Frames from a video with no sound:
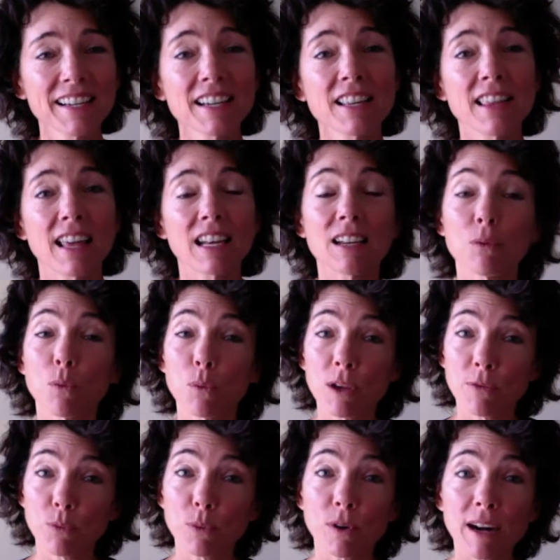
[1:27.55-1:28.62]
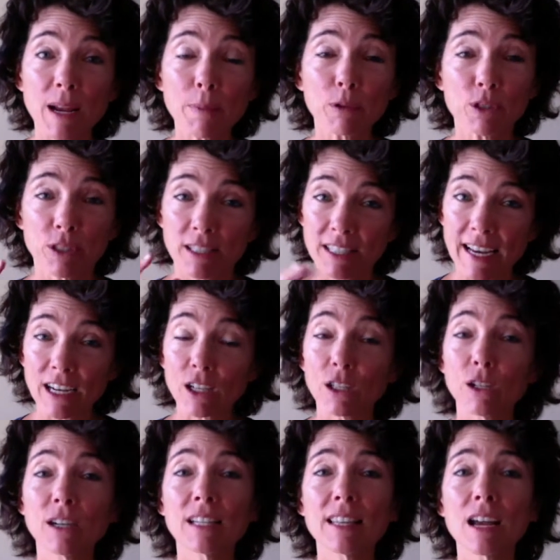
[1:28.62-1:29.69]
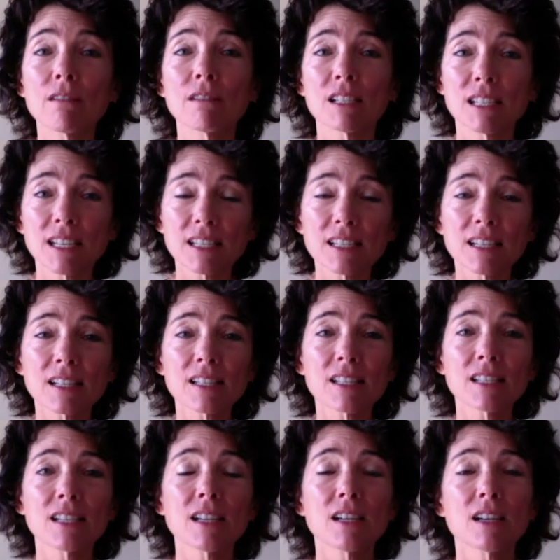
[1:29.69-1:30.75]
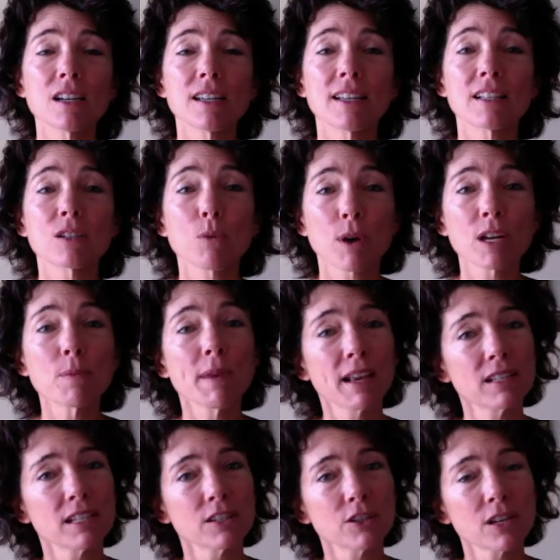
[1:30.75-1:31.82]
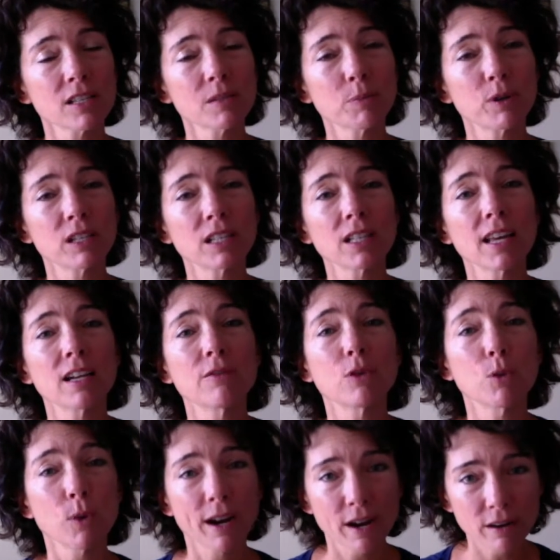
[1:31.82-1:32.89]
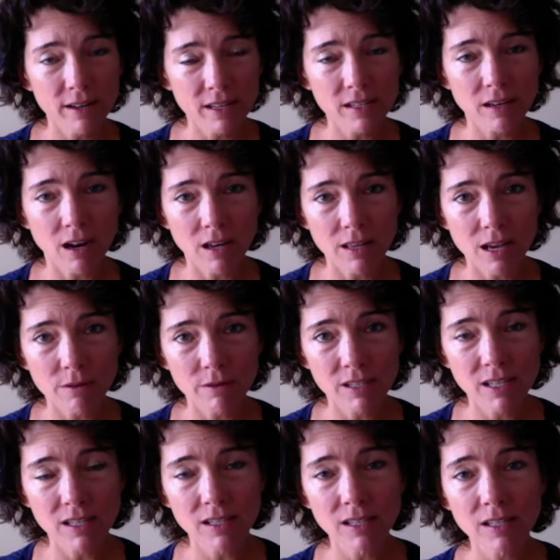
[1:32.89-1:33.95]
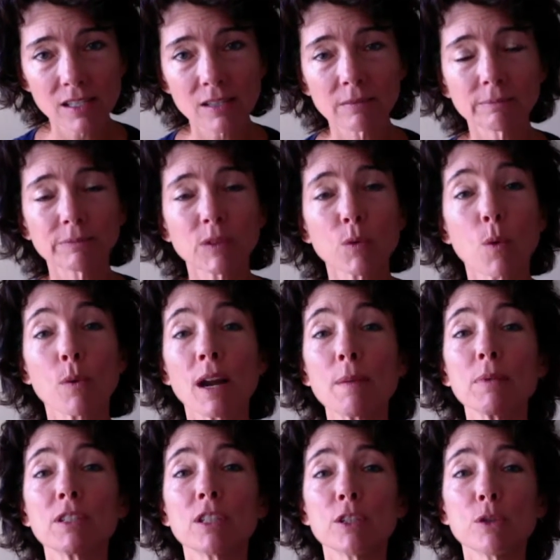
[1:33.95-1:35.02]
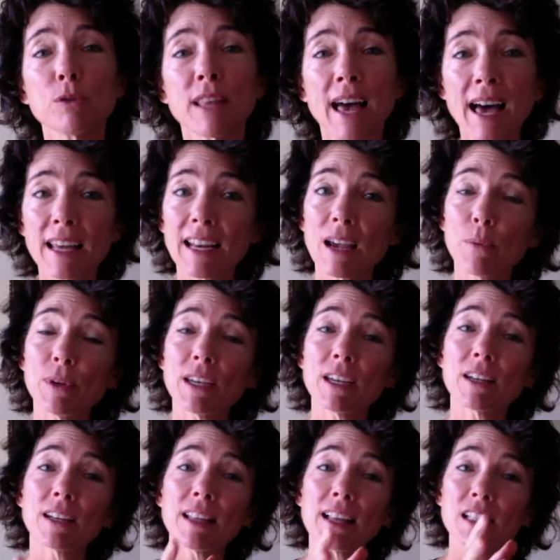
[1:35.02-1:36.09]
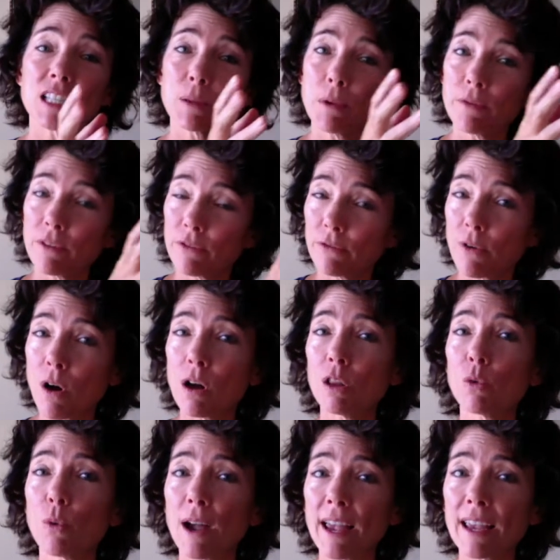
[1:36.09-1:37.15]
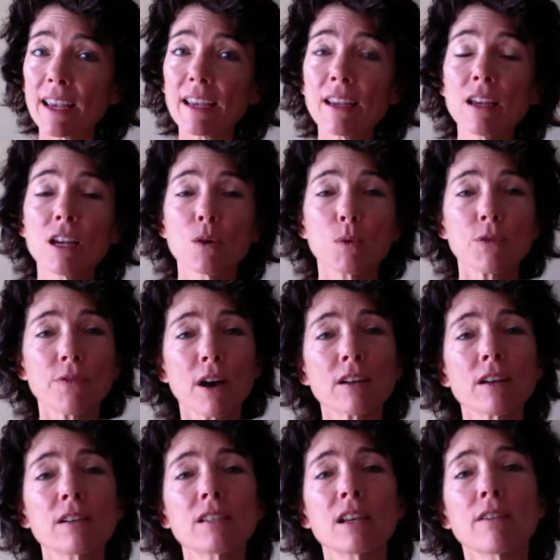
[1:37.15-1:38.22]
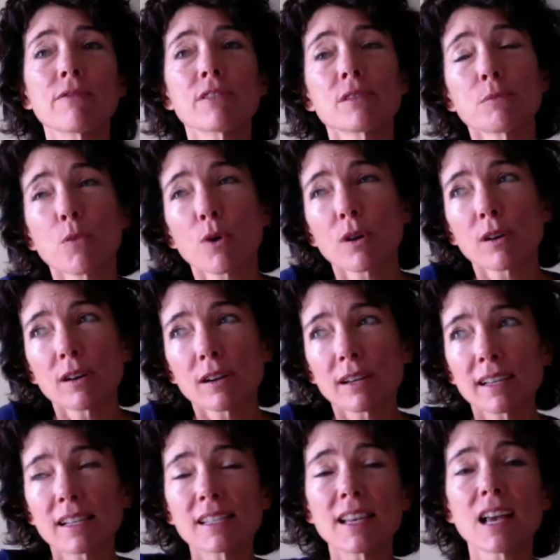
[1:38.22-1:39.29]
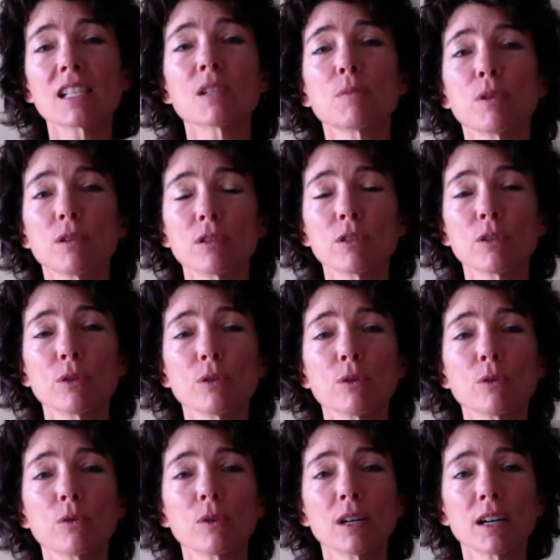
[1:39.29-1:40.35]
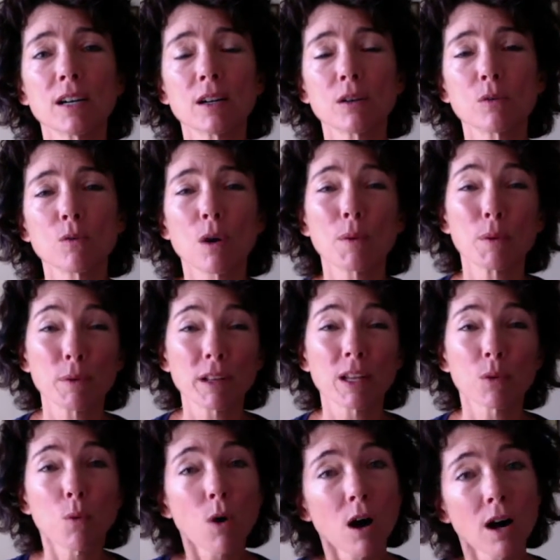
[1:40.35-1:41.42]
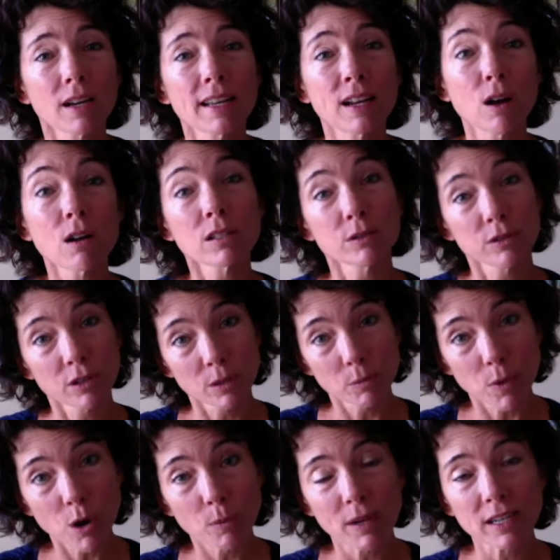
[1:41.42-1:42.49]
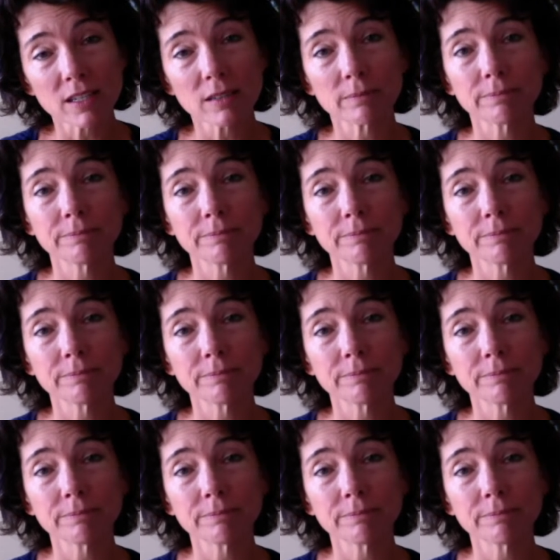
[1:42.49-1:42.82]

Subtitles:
that if we're able to take a look at that resistance, it's quite amazing, just putting a light of awareness on that resistance. When we're able to do that and we can let some of it fall away, we find ourselves more accessible to what we really want, and also to the moment.